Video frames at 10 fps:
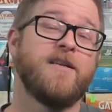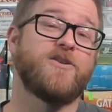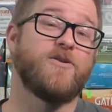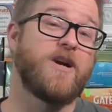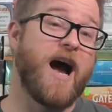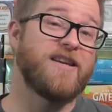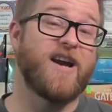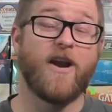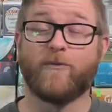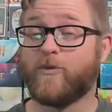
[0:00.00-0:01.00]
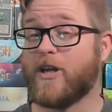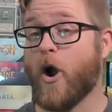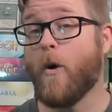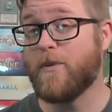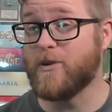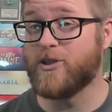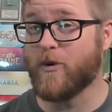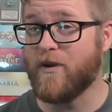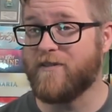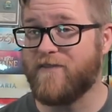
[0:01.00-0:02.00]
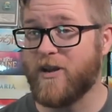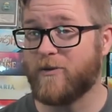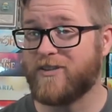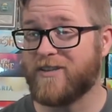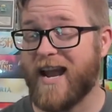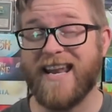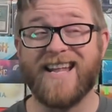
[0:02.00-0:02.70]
So guys, I really hope you enjoyed the video tonight.